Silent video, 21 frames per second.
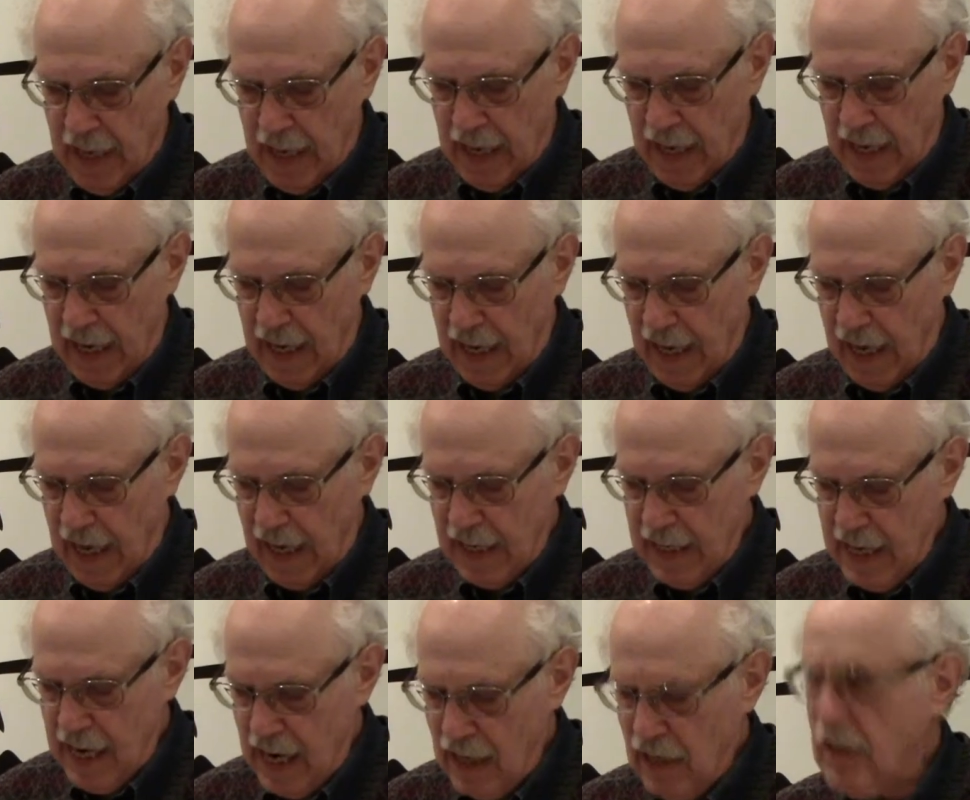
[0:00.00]

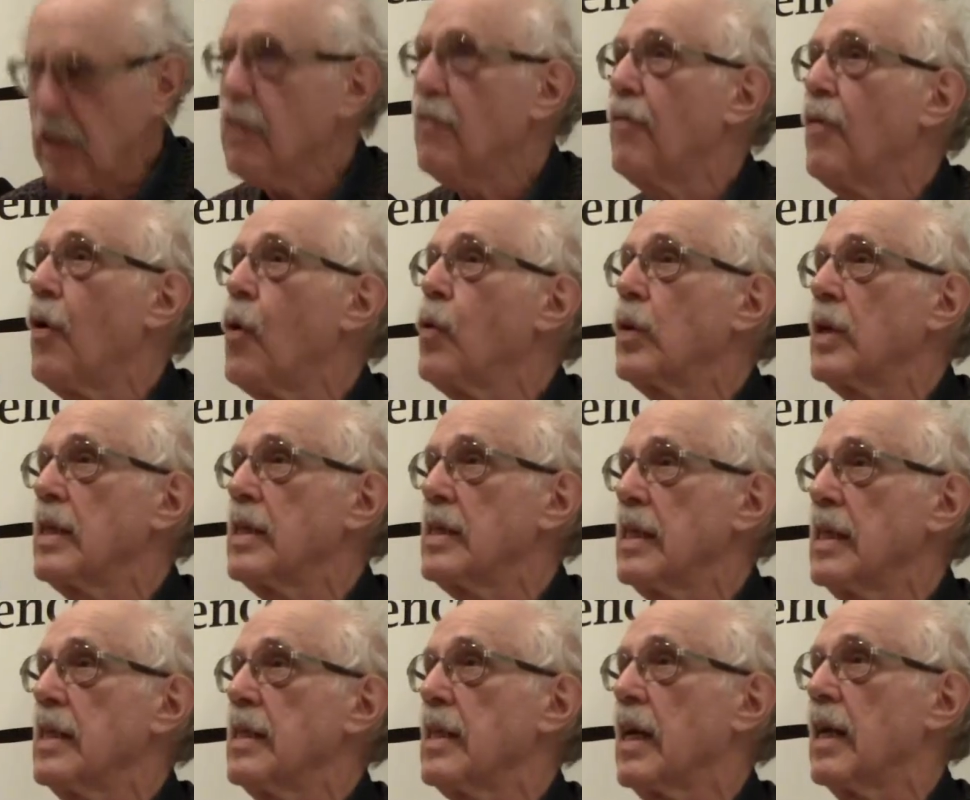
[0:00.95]
And now their
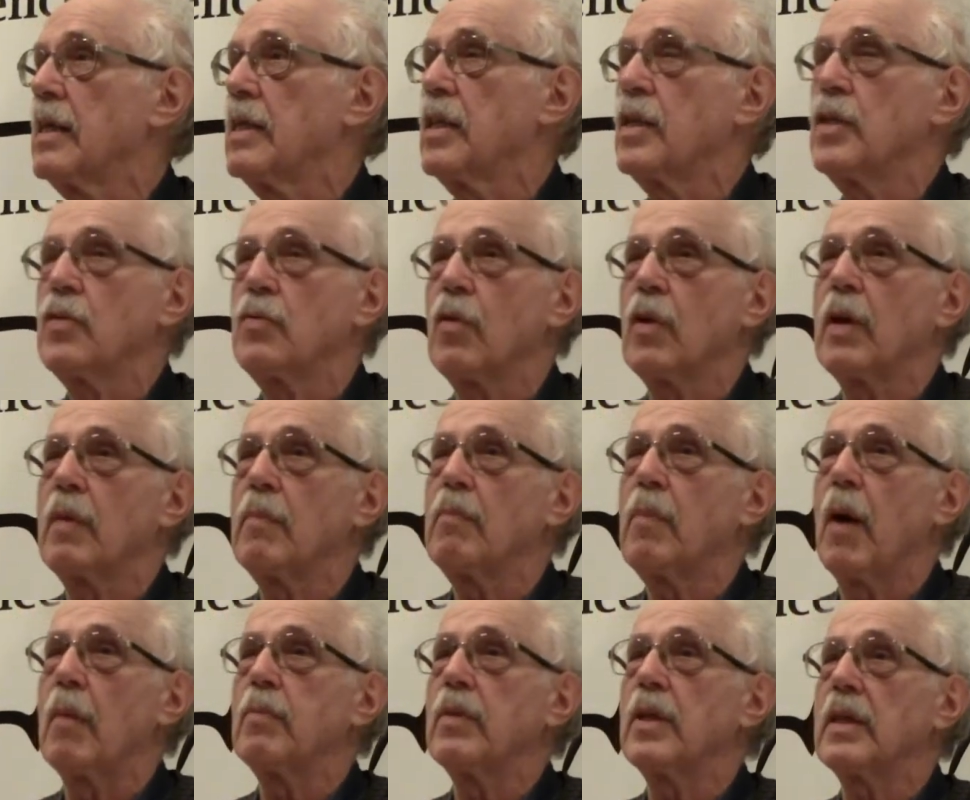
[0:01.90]
focus is on destroying
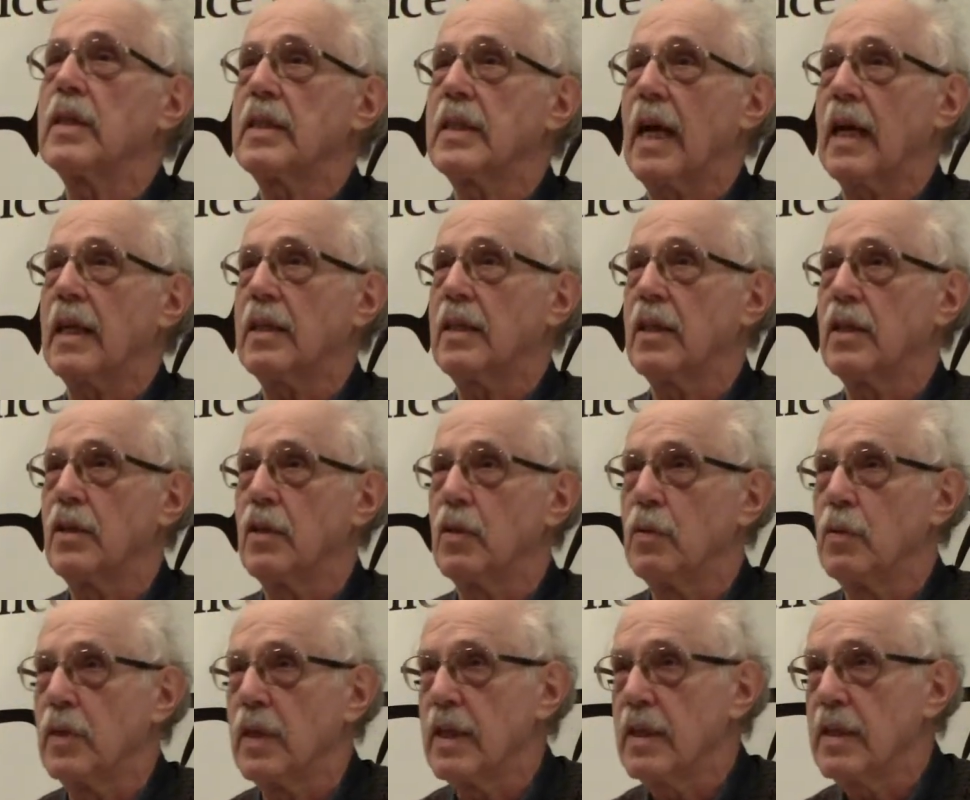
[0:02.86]
public sector
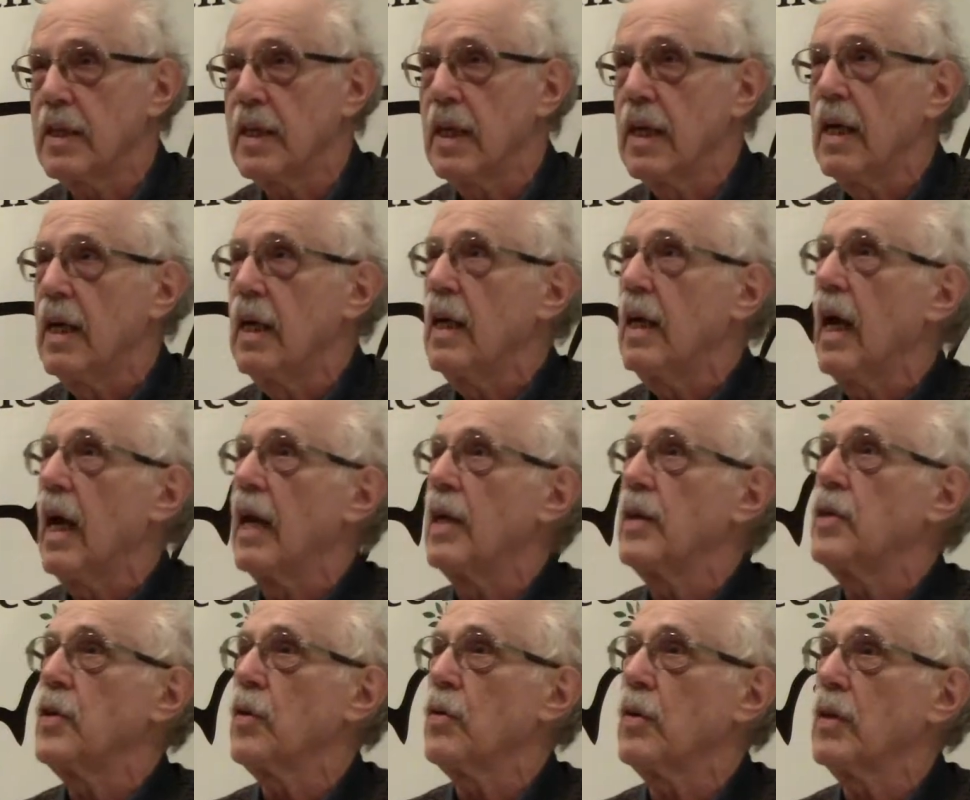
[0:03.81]
unions
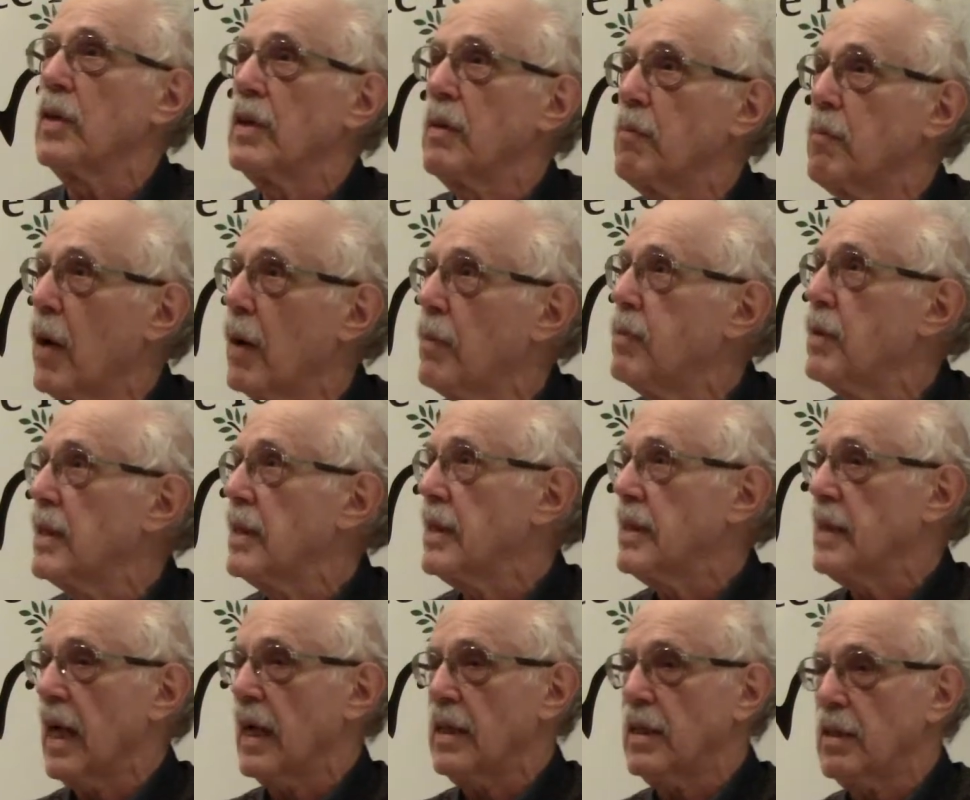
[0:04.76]
and turning the public
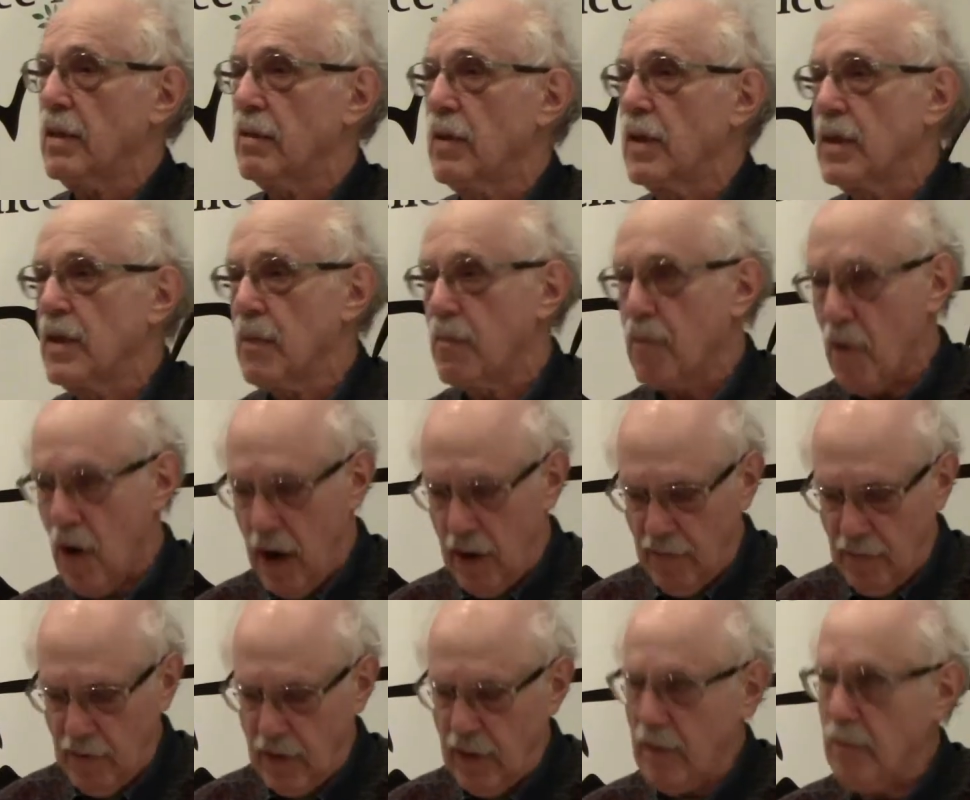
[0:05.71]
sector into
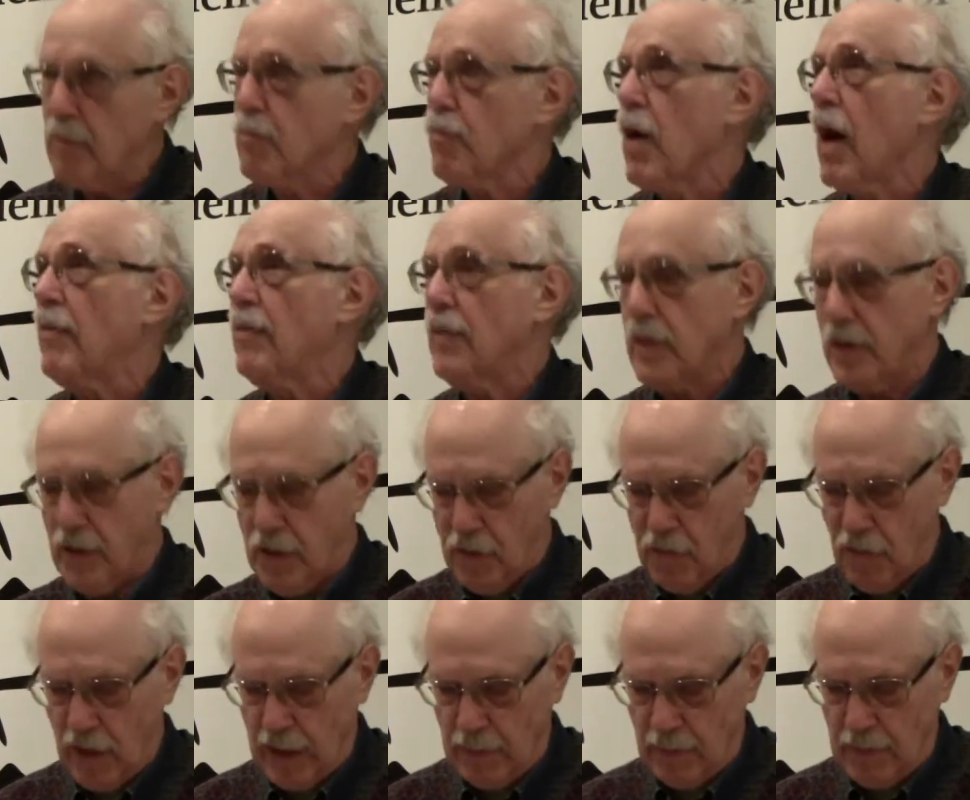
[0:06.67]
private profit
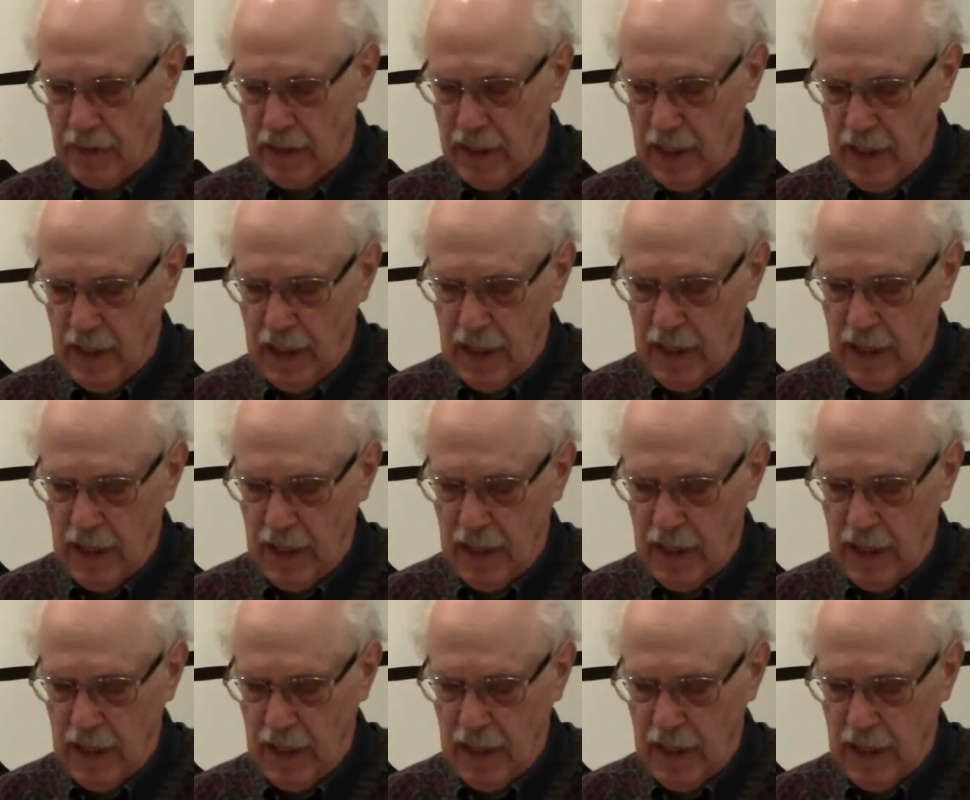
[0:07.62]
streams.